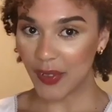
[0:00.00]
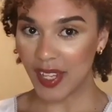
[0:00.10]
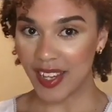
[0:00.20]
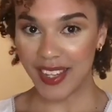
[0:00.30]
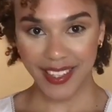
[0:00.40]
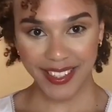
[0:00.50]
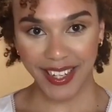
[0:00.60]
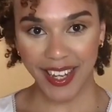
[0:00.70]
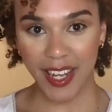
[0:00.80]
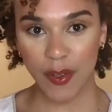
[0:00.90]
guys,
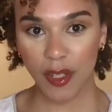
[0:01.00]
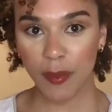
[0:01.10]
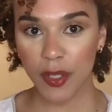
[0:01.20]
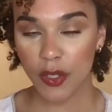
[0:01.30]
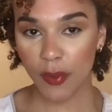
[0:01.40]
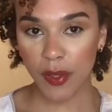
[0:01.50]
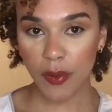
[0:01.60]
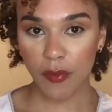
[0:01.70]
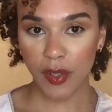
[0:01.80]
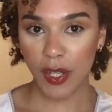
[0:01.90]
today I'm going to be showing you
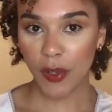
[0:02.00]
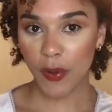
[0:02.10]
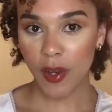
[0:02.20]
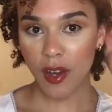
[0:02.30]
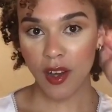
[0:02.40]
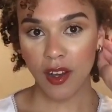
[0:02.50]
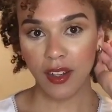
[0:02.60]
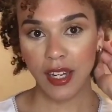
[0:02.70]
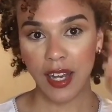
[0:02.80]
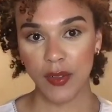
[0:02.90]
a video on
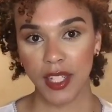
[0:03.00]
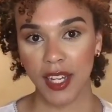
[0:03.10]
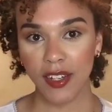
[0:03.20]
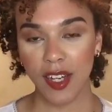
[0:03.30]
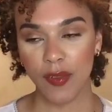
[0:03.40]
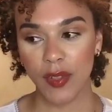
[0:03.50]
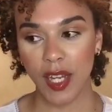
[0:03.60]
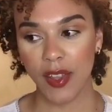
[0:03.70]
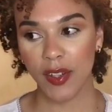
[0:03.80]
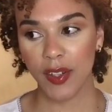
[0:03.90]
how to get your life
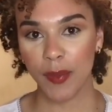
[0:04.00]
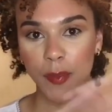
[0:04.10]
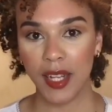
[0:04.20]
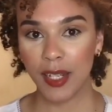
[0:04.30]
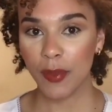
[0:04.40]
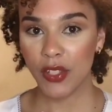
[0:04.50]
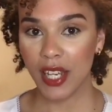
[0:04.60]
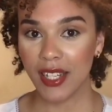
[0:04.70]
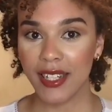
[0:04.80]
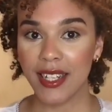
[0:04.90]
together. My name is
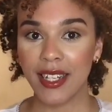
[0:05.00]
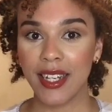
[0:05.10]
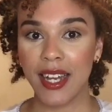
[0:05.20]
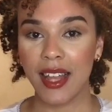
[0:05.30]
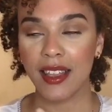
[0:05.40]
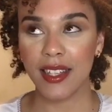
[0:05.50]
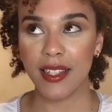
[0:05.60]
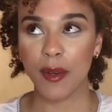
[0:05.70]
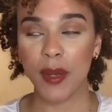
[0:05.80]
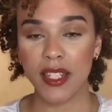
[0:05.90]
Shadé and these
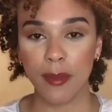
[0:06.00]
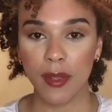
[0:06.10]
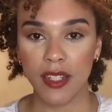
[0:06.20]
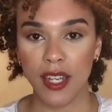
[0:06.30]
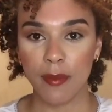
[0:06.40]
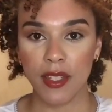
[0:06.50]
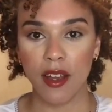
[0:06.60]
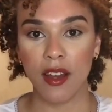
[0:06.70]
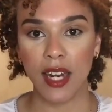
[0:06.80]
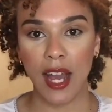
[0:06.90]
are my simple tips
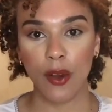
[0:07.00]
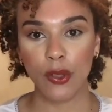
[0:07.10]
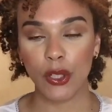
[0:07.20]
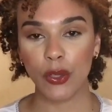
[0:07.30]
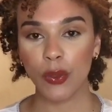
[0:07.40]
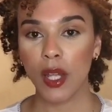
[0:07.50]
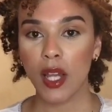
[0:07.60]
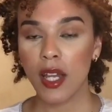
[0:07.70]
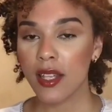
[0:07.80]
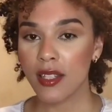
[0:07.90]
on how to
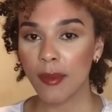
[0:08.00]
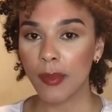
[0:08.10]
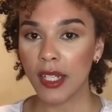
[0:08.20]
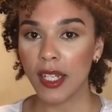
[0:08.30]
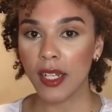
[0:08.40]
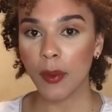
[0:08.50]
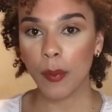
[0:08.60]
simply